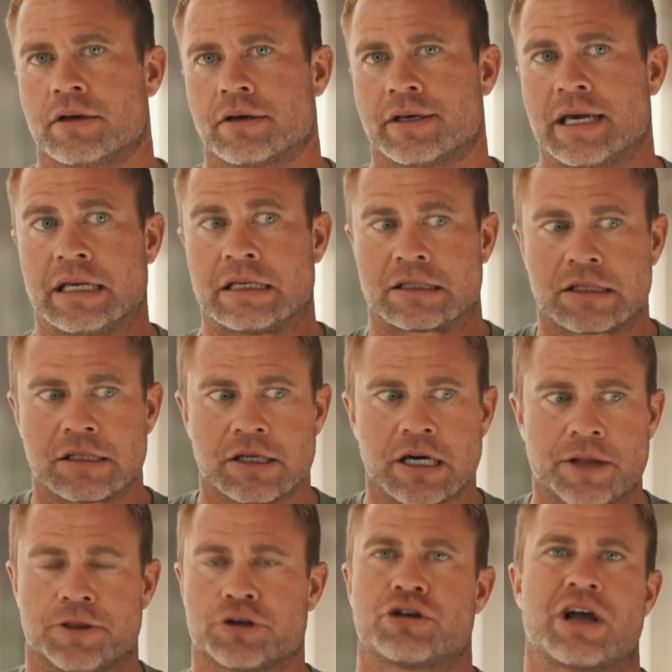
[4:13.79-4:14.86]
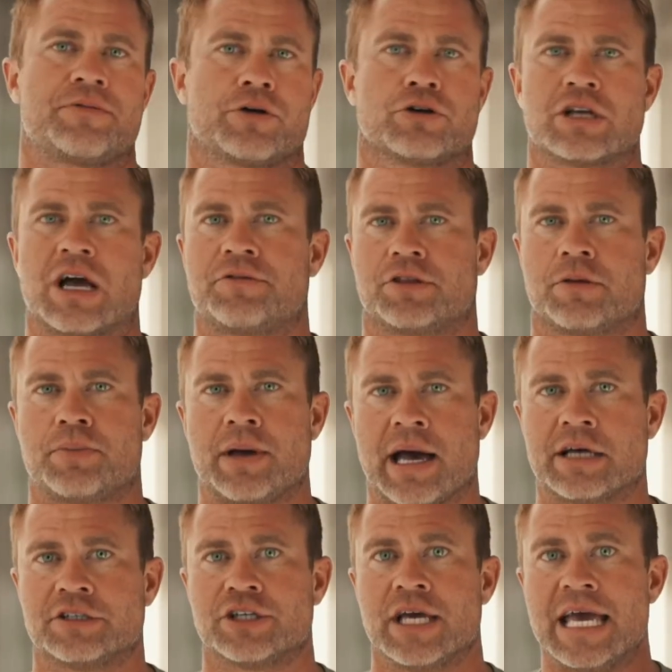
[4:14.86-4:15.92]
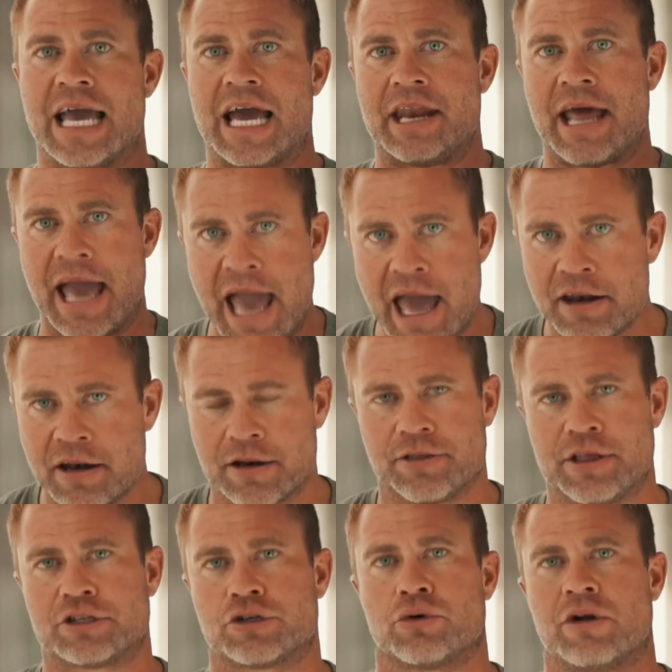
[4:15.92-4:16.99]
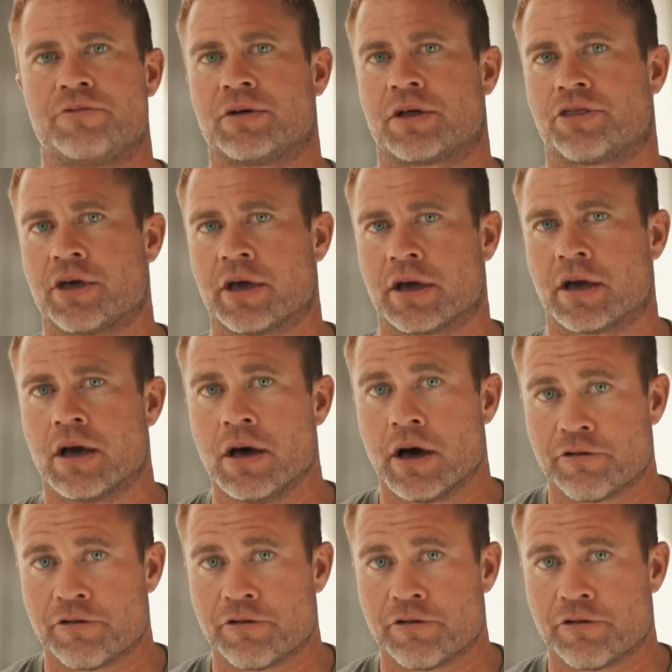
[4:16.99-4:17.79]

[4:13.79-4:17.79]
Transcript: can cut the traffickers off of the past and end this horrific thing